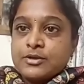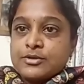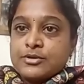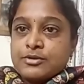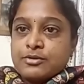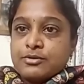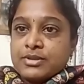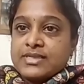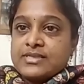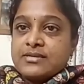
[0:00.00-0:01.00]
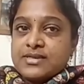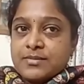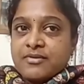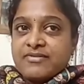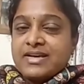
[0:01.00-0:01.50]
So these are
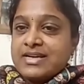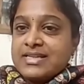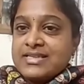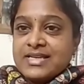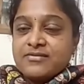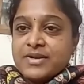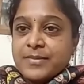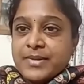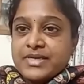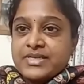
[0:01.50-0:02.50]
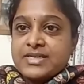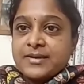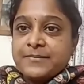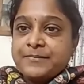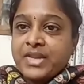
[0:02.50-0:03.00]
some of the early signs of
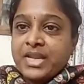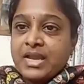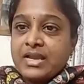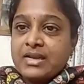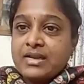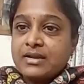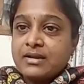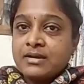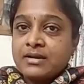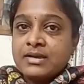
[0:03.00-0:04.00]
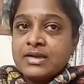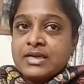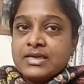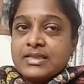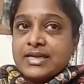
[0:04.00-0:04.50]
dementia, and
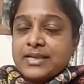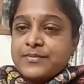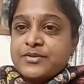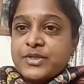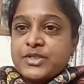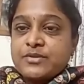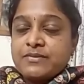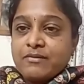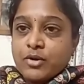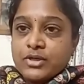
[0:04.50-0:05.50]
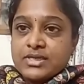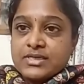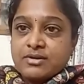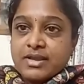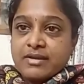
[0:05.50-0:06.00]
the tips which we
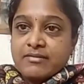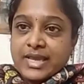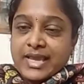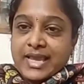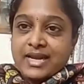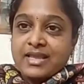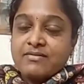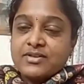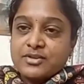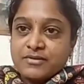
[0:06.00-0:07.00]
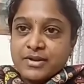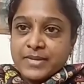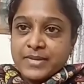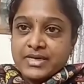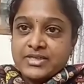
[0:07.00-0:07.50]
wanted to give to the caregivers of
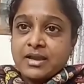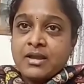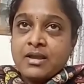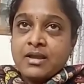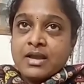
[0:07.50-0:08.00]
dementia.